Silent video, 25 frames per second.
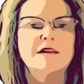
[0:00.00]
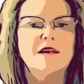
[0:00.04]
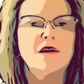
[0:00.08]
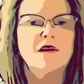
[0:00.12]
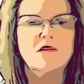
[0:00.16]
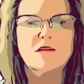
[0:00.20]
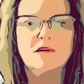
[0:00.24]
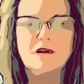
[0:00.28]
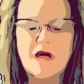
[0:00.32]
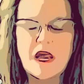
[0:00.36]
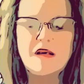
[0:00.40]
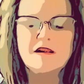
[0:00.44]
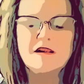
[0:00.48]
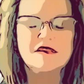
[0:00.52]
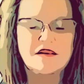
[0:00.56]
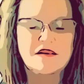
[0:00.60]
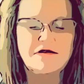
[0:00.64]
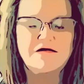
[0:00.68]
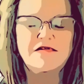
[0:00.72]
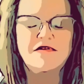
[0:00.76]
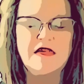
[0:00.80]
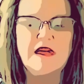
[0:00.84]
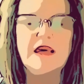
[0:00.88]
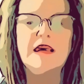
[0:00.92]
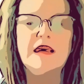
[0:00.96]
There are lots of
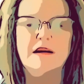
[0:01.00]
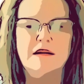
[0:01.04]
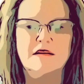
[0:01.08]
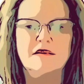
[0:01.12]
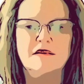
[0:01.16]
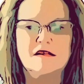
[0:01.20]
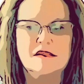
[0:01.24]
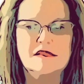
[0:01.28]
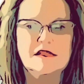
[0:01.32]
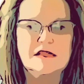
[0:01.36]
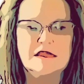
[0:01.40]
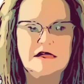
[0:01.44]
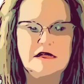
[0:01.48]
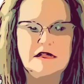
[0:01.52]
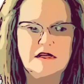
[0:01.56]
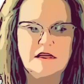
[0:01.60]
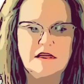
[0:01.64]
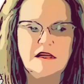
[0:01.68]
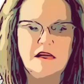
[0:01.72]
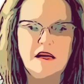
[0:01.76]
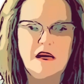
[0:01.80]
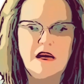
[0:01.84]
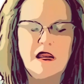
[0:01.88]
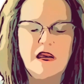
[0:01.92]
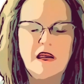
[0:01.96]
things
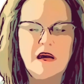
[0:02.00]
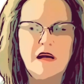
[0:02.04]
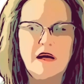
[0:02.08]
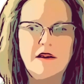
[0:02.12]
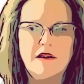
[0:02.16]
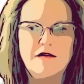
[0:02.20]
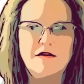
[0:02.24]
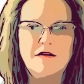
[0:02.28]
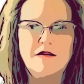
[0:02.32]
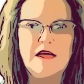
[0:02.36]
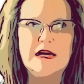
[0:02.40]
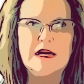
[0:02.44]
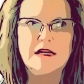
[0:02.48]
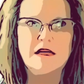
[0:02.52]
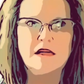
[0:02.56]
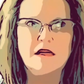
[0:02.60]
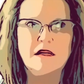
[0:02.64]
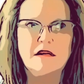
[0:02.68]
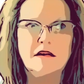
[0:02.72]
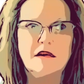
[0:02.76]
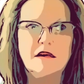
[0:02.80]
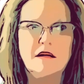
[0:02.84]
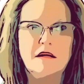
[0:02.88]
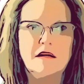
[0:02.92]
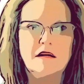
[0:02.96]
that
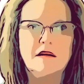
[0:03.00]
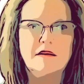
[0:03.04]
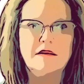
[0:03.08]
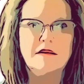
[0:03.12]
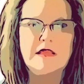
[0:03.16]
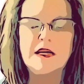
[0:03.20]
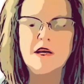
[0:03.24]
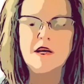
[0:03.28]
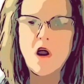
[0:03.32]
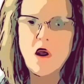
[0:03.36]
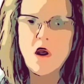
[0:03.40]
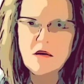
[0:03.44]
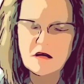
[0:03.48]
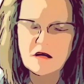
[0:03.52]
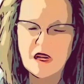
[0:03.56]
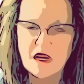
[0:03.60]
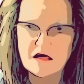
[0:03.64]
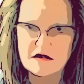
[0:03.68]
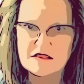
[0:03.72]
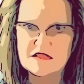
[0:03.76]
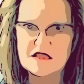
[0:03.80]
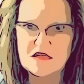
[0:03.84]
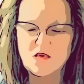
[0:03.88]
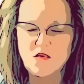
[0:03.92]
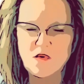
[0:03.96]
that are
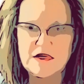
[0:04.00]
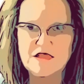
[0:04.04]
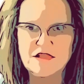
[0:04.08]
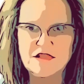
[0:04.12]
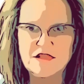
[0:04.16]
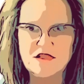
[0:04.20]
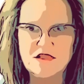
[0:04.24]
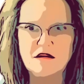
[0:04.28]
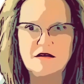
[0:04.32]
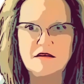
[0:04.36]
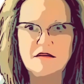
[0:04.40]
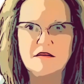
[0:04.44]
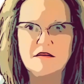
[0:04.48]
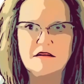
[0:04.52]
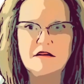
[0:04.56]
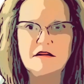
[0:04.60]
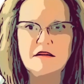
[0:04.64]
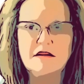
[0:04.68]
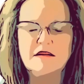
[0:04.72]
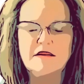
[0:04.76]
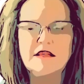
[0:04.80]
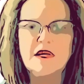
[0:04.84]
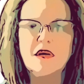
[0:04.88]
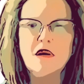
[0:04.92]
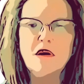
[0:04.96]
consequential,
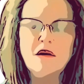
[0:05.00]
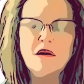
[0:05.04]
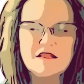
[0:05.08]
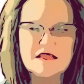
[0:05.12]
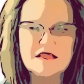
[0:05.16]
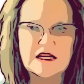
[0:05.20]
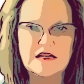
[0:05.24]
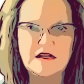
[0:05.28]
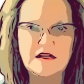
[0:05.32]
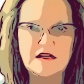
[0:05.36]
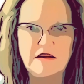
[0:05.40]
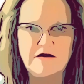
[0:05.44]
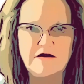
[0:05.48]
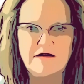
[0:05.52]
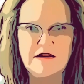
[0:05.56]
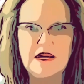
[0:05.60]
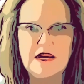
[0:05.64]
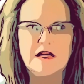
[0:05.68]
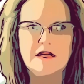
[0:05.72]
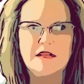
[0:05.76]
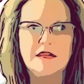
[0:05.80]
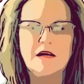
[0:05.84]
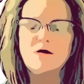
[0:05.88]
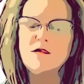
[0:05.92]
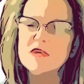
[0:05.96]
that are
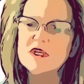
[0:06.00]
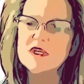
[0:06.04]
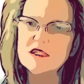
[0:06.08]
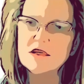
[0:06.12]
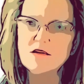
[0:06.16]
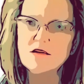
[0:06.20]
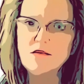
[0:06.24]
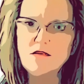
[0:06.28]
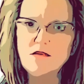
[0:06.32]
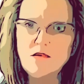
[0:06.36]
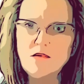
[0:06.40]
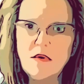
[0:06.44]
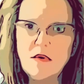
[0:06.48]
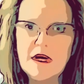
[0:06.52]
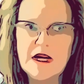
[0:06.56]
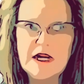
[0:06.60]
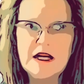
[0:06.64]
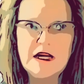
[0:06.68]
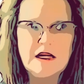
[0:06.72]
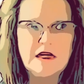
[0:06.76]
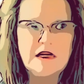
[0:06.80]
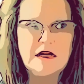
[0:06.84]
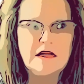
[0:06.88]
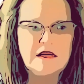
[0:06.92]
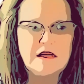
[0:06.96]
significant, that we do
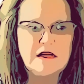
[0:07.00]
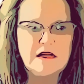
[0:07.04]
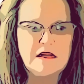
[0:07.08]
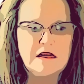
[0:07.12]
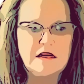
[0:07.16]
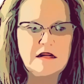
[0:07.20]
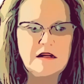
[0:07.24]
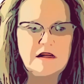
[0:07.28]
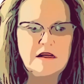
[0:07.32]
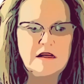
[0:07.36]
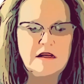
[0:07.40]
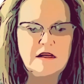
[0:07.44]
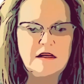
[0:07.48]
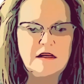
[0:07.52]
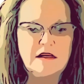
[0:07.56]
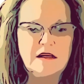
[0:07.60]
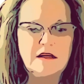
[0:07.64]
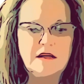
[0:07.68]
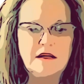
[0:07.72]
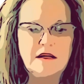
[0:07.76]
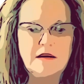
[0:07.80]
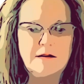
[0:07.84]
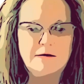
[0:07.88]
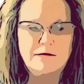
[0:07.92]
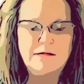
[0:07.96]

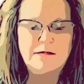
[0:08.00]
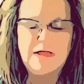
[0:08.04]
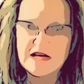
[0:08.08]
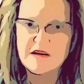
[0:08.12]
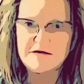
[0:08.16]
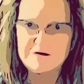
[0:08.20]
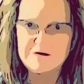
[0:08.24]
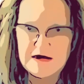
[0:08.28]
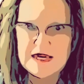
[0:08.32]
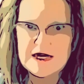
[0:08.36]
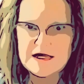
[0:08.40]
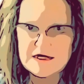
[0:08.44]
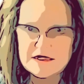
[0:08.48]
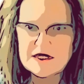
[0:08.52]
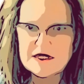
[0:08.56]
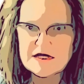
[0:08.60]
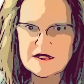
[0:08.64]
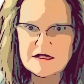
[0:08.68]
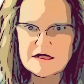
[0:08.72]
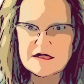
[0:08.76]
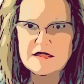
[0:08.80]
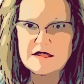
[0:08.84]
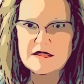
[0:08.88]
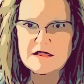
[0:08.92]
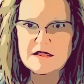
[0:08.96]
benefit
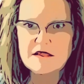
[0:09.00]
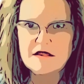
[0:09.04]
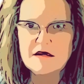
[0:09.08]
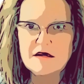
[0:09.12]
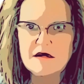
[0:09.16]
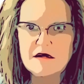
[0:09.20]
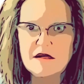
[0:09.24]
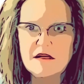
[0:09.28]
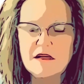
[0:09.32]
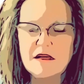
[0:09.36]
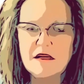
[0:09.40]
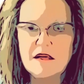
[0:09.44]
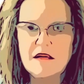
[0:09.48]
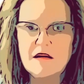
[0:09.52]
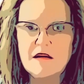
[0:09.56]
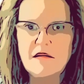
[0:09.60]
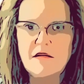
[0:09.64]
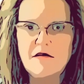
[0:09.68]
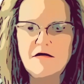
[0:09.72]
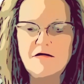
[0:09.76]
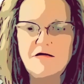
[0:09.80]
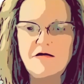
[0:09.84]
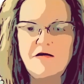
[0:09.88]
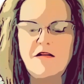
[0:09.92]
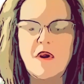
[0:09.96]

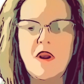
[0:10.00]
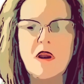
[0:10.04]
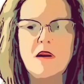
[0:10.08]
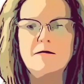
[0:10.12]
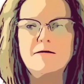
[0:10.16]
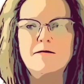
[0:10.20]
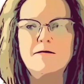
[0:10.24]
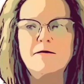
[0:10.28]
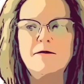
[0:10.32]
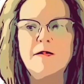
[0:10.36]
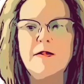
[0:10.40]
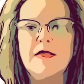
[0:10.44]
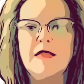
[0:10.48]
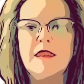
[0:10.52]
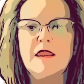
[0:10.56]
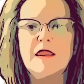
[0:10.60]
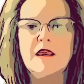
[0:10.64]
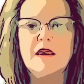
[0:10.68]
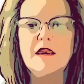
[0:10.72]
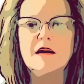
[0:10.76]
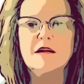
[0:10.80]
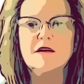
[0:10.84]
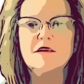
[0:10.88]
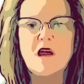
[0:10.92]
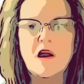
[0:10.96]
from
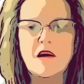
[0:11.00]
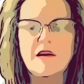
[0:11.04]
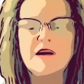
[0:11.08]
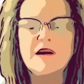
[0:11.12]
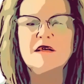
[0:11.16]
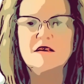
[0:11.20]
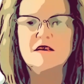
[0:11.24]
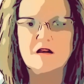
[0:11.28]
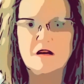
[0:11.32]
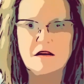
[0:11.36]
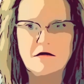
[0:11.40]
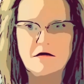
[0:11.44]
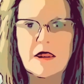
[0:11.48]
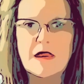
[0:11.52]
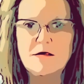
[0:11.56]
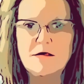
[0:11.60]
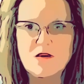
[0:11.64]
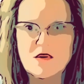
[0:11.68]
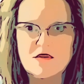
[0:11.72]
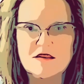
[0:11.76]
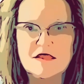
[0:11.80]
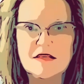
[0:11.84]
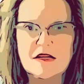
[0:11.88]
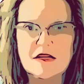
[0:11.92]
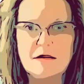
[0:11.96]
talking to the right
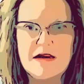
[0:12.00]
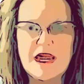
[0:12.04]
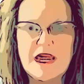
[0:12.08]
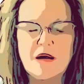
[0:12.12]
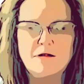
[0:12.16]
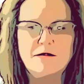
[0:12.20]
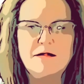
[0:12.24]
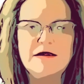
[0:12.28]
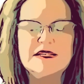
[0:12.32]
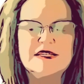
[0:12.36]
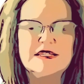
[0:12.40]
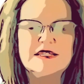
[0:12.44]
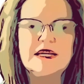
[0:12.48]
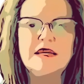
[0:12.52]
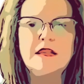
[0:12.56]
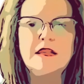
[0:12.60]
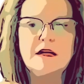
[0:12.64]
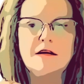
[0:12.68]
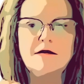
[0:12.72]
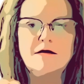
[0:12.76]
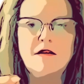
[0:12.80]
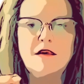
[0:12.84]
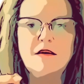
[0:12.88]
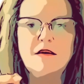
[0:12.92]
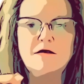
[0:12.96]
person about. But see
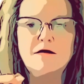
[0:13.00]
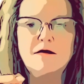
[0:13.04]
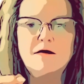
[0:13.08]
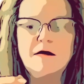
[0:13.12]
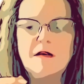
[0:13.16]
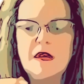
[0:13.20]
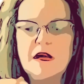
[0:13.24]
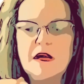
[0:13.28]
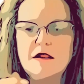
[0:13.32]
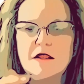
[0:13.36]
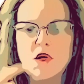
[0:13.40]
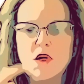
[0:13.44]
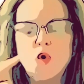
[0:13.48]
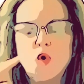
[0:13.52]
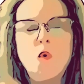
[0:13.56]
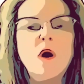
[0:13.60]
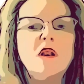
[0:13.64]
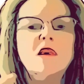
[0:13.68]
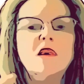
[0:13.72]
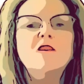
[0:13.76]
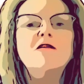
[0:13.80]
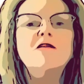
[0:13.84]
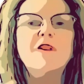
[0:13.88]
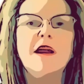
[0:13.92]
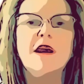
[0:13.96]
that the, the
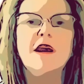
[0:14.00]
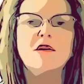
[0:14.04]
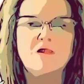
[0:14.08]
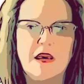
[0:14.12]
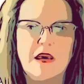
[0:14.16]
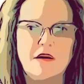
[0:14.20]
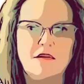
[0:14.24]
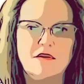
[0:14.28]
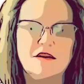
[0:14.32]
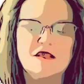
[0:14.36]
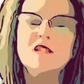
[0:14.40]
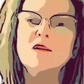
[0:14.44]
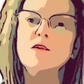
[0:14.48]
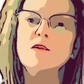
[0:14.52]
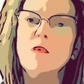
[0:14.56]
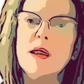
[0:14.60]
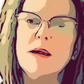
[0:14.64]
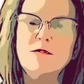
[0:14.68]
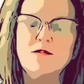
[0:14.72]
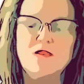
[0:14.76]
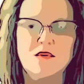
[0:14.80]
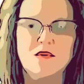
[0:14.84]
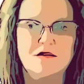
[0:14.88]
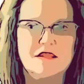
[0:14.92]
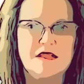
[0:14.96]
qualifier there is the right
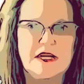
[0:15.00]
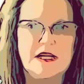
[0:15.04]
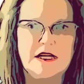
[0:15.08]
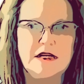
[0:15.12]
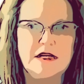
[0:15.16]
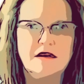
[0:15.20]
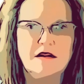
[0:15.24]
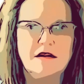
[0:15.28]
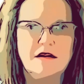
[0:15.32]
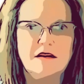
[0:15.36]
person.